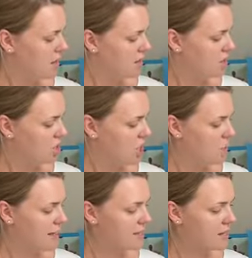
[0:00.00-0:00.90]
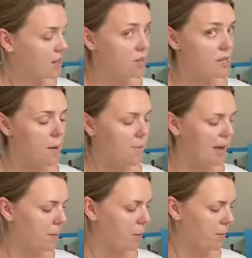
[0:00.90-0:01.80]
She went and got her
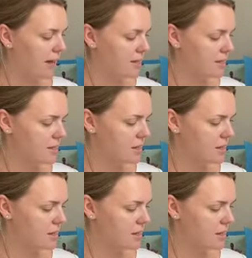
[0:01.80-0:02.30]
pig puppet.